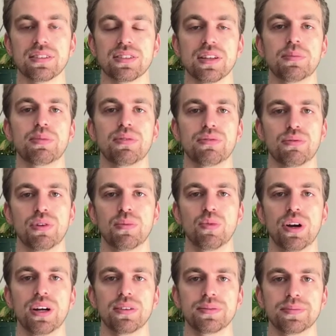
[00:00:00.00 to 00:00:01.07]
and perform
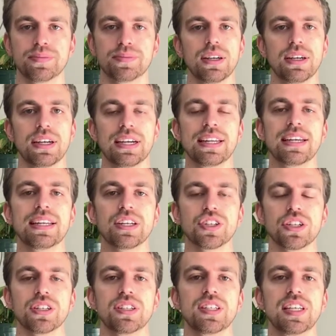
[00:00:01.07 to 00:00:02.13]
well. In
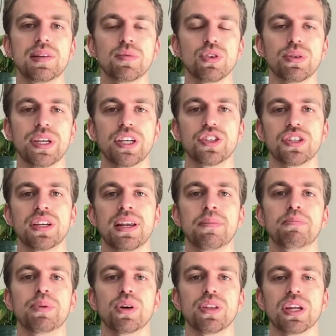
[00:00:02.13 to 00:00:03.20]
addition, team cohesion
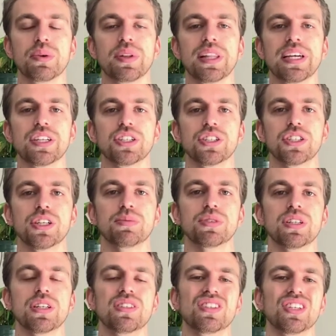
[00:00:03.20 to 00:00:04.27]
and building relationships
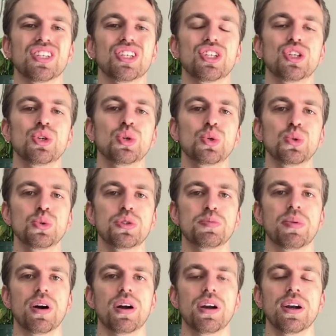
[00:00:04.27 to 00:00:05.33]
is a huge
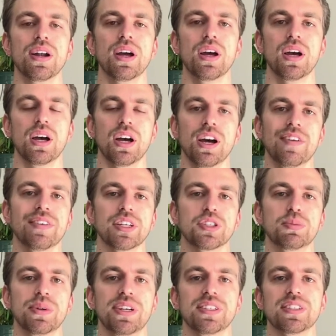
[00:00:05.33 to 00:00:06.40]
part of
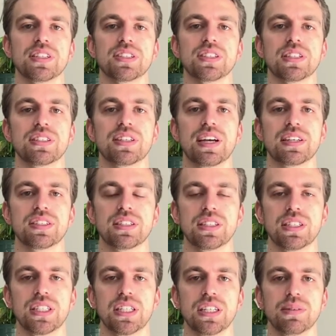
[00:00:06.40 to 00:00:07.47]
experiencing success in the
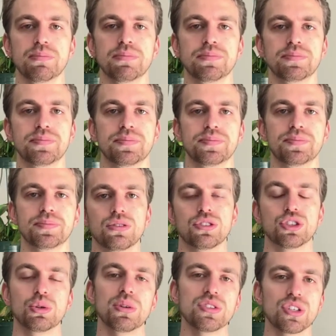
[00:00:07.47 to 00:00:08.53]
team.
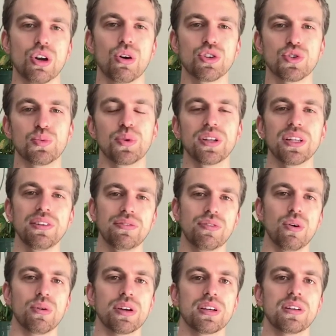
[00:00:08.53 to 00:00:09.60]
So as a coach, really
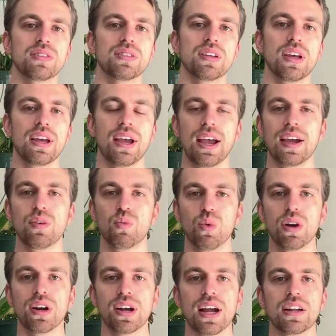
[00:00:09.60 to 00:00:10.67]
focus and
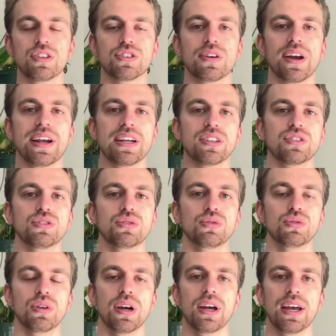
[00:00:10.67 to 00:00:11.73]
work on trying to